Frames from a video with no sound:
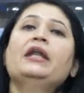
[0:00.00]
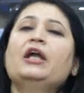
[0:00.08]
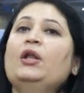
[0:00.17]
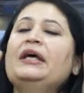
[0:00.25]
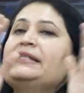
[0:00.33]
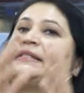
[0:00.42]
Now
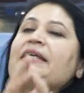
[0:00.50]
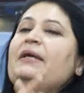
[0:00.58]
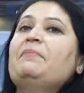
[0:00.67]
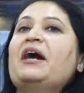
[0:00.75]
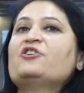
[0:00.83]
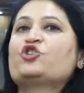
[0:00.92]
let's
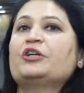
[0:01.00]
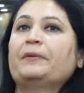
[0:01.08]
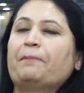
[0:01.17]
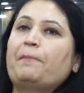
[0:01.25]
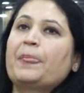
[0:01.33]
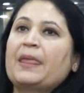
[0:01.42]
imagine
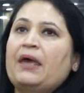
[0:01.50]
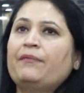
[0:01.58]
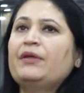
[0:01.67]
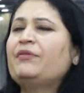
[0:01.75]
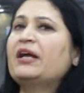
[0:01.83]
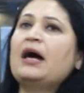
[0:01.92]
that the